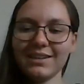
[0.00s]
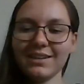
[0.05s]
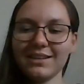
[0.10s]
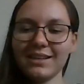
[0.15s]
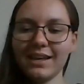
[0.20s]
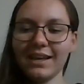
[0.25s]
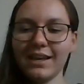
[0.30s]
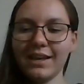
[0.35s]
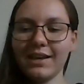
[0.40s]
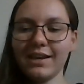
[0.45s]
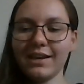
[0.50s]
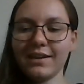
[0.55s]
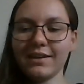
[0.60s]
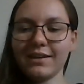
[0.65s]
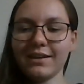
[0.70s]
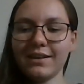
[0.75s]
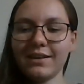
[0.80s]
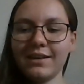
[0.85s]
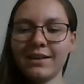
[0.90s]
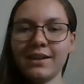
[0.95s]

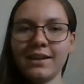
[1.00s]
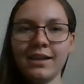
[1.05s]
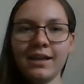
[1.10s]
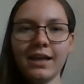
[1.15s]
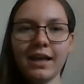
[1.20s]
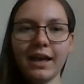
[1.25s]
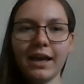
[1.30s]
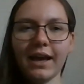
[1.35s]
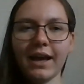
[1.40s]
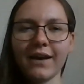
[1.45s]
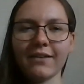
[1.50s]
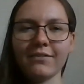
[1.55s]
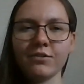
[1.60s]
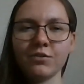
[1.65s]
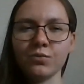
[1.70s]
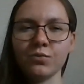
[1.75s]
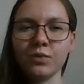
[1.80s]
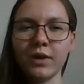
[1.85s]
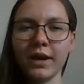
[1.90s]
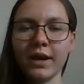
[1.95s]
They have
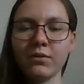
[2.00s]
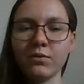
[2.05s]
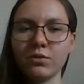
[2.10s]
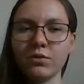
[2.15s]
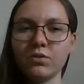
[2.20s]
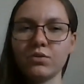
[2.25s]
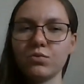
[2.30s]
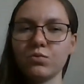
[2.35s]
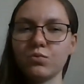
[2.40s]
around